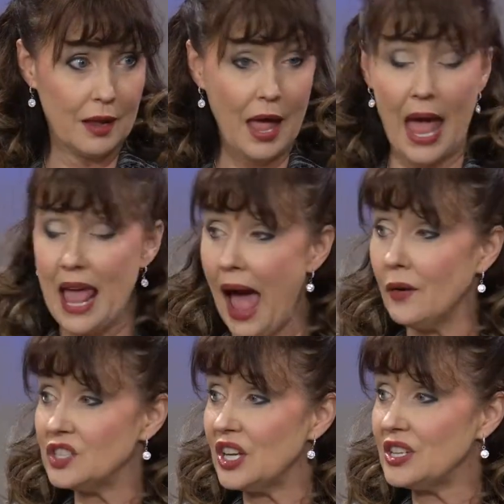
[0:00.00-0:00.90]
And how
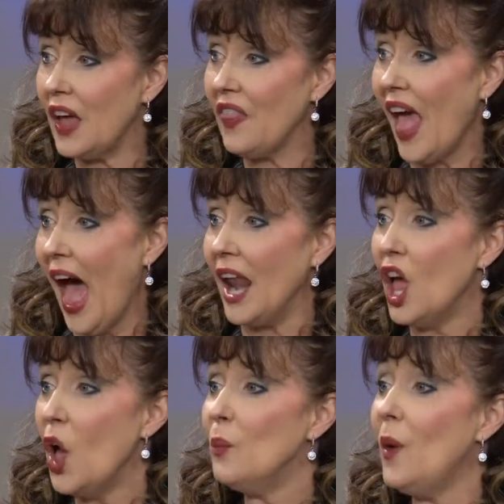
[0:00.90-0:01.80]
has he done that?
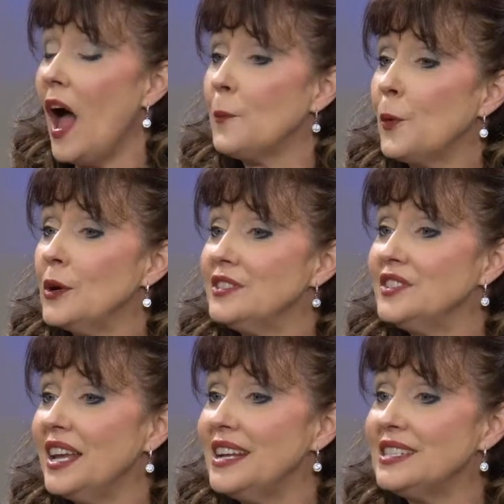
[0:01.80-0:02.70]
By
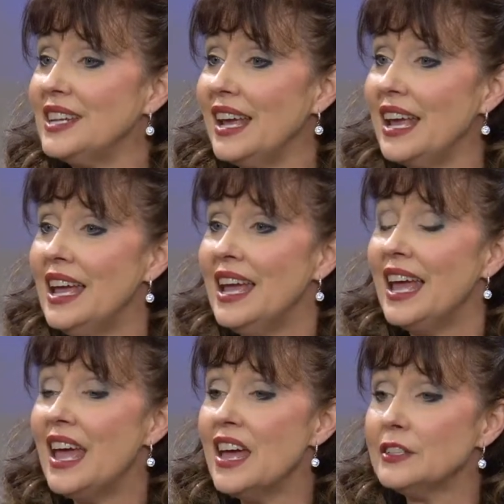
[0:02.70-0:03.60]
presenting
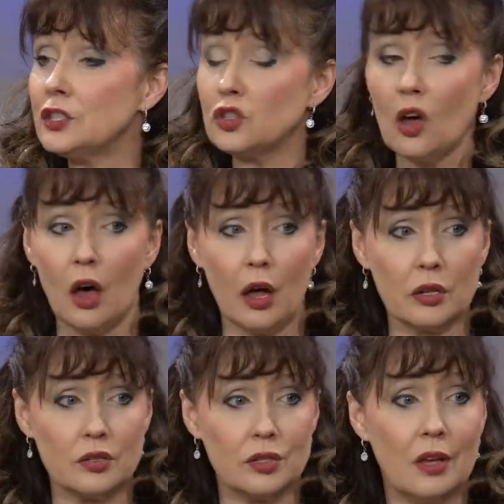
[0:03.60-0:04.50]
his
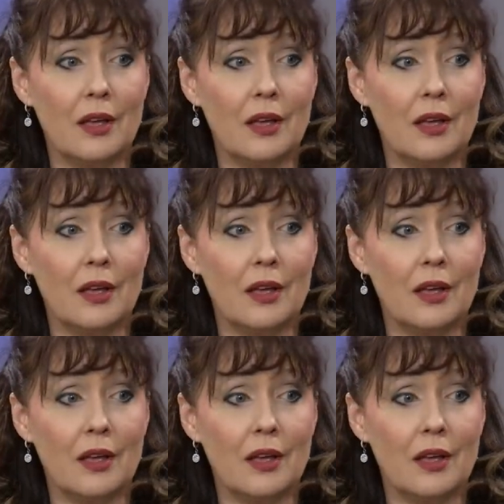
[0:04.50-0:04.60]
thoughts